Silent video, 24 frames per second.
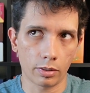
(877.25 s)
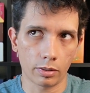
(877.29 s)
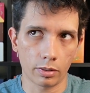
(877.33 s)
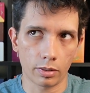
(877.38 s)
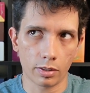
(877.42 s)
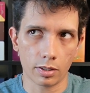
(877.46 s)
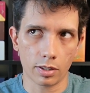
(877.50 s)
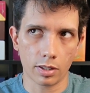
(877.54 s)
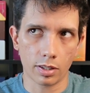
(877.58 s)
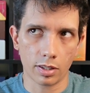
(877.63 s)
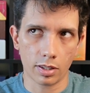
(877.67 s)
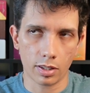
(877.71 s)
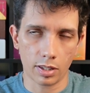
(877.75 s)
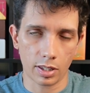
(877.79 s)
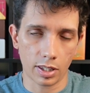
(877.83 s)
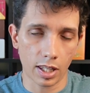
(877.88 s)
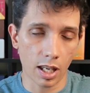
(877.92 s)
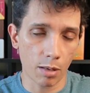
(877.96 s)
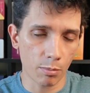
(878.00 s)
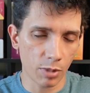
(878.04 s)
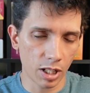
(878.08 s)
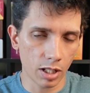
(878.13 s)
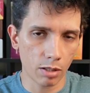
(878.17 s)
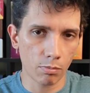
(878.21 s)
stamina
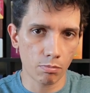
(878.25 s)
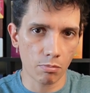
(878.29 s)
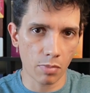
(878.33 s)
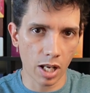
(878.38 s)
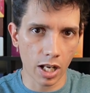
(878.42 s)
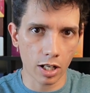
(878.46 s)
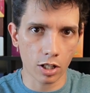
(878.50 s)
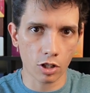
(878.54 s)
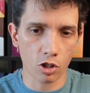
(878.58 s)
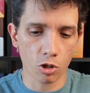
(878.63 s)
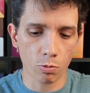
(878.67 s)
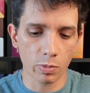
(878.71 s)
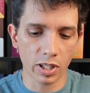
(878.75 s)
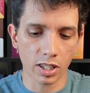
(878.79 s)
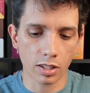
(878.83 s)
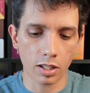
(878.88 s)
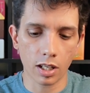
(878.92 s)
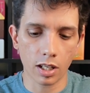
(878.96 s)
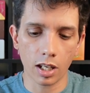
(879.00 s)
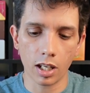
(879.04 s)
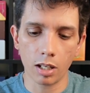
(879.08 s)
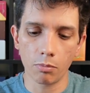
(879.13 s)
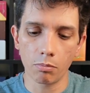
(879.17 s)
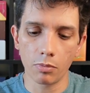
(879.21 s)
management
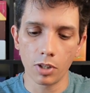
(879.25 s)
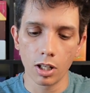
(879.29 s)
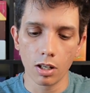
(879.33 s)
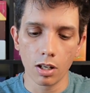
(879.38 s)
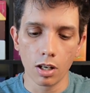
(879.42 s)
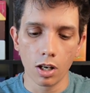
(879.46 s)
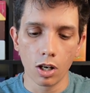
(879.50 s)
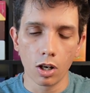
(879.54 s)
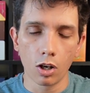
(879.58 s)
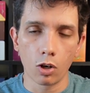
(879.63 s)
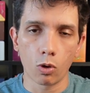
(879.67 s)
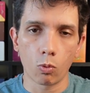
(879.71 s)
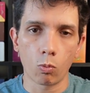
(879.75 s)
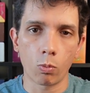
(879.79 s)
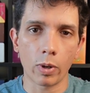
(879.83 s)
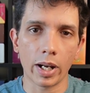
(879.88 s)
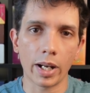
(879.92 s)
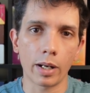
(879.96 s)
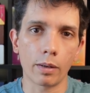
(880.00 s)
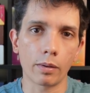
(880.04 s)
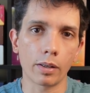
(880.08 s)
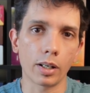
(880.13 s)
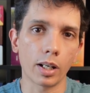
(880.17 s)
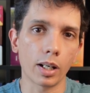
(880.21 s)
game,
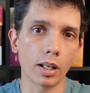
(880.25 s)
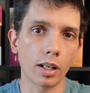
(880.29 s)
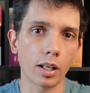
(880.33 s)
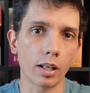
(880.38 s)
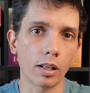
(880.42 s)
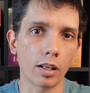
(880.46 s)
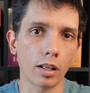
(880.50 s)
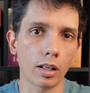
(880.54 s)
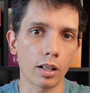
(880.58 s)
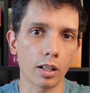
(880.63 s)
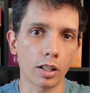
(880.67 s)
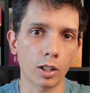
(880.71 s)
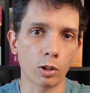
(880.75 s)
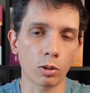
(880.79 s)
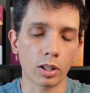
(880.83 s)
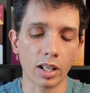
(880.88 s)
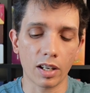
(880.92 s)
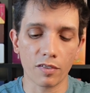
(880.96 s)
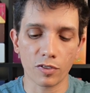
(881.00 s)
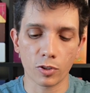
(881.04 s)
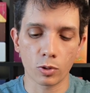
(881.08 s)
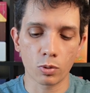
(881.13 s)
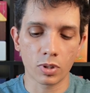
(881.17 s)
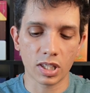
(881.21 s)
where you'll
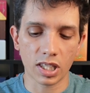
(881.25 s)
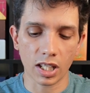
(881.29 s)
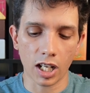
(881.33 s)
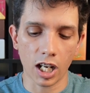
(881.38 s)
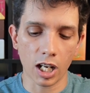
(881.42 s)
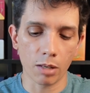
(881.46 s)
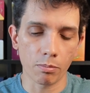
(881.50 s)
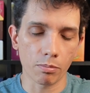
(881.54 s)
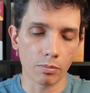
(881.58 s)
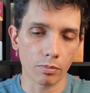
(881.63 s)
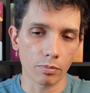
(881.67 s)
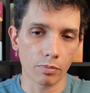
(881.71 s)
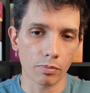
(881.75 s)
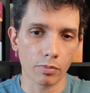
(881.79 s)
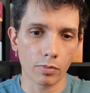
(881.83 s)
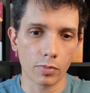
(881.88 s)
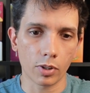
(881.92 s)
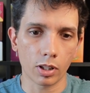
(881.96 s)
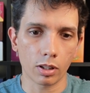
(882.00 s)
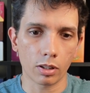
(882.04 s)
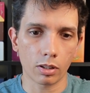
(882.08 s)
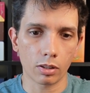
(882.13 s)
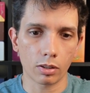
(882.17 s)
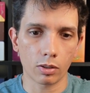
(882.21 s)
have to time
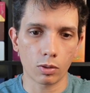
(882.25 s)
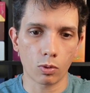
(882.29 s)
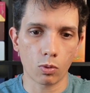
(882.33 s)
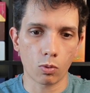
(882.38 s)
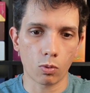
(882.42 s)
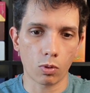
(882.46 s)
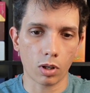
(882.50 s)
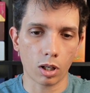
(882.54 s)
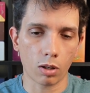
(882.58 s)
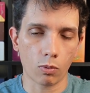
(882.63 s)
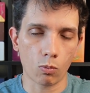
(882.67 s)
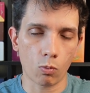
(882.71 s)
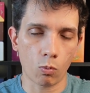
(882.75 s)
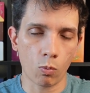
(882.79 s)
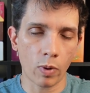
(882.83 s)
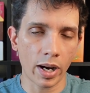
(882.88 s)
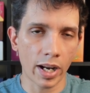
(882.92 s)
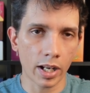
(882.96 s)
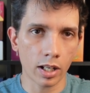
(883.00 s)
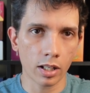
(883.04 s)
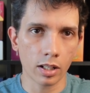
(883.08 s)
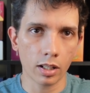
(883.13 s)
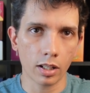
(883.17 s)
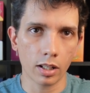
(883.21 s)

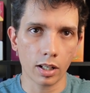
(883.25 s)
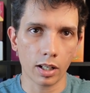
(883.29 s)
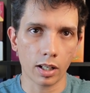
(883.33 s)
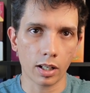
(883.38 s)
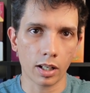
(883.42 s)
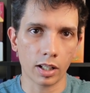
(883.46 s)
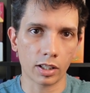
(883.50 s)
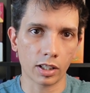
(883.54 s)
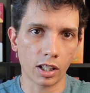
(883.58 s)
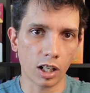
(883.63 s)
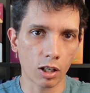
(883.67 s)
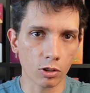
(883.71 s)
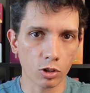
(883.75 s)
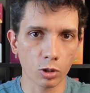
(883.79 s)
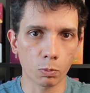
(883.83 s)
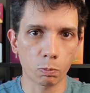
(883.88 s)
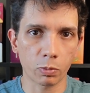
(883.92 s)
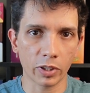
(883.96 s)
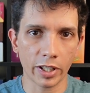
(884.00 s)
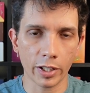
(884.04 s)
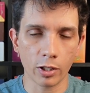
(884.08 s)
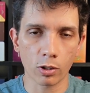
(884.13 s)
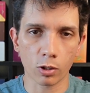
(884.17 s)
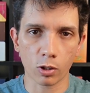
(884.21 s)
when and how to
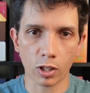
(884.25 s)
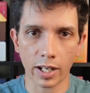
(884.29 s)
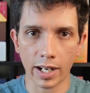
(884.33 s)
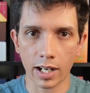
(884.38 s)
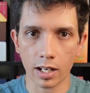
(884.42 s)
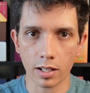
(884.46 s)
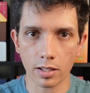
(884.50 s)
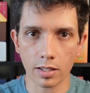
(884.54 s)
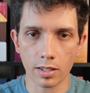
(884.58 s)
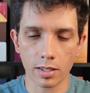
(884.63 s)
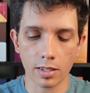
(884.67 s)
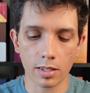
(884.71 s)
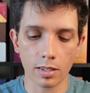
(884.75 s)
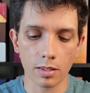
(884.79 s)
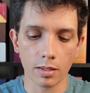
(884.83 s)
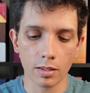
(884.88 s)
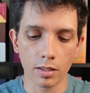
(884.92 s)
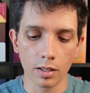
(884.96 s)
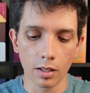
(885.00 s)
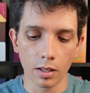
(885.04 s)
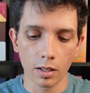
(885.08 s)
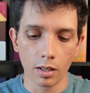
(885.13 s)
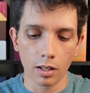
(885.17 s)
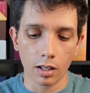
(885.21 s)
play your cards
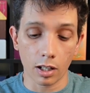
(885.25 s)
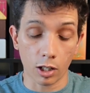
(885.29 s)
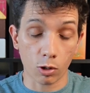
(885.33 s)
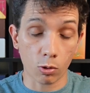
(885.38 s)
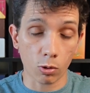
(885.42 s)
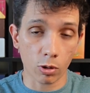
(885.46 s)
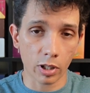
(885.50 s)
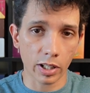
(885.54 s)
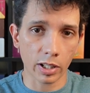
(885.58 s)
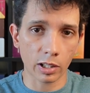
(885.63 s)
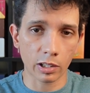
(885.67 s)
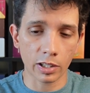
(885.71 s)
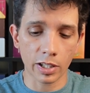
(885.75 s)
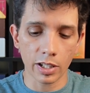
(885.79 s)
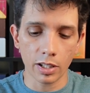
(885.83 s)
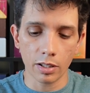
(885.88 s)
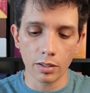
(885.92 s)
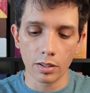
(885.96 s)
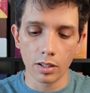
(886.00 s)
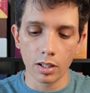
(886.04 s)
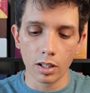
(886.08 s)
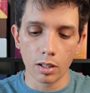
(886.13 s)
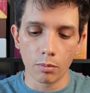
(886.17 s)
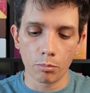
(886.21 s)
accordingly,
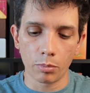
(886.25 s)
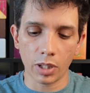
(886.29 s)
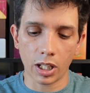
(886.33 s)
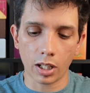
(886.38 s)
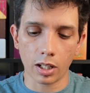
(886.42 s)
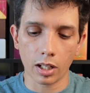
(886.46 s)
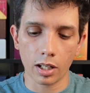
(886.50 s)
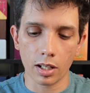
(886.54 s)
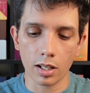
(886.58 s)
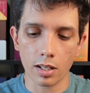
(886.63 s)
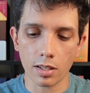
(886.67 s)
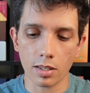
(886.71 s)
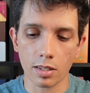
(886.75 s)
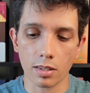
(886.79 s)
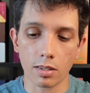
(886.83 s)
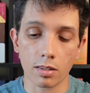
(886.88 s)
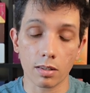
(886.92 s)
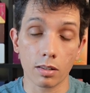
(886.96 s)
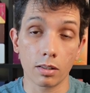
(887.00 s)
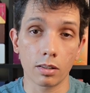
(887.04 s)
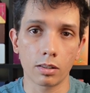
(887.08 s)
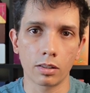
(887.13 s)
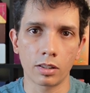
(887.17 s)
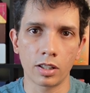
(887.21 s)

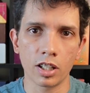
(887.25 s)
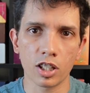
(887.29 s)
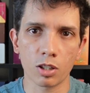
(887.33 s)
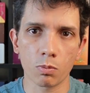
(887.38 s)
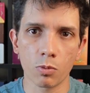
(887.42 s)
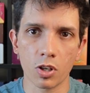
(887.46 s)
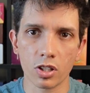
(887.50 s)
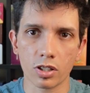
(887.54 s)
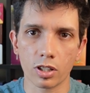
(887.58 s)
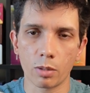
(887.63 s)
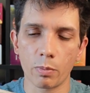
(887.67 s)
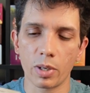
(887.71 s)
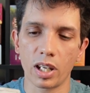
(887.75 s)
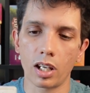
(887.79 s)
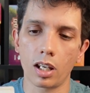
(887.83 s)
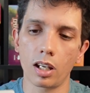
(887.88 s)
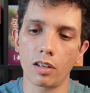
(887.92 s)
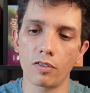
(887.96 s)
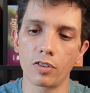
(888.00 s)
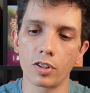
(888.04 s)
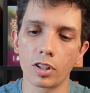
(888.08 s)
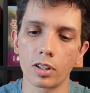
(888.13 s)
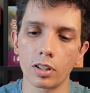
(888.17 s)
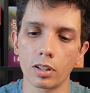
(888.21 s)
because this monster
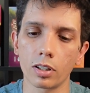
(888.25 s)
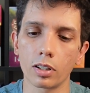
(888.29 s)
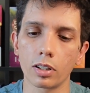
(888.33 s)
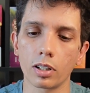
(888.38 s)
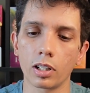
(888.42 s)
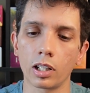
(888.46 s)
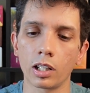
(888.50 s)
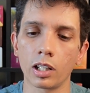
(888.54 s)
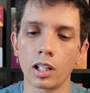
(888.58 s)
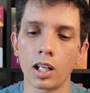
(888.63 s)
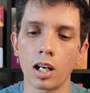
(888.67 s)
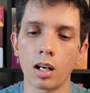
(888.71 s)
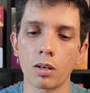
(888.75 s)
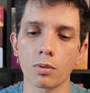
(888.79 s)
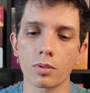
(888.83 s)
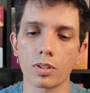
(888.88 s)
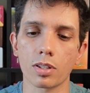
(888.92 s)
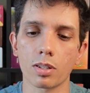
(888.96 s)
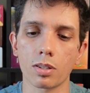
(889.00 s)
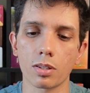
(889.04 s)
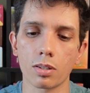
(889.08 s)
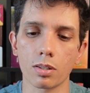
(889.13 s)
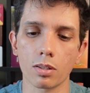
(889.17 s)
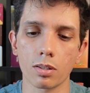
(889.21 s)
behavior
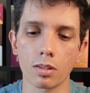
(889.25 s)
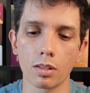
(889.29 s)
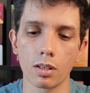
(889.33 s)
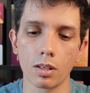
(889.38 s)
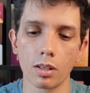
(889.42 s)
allows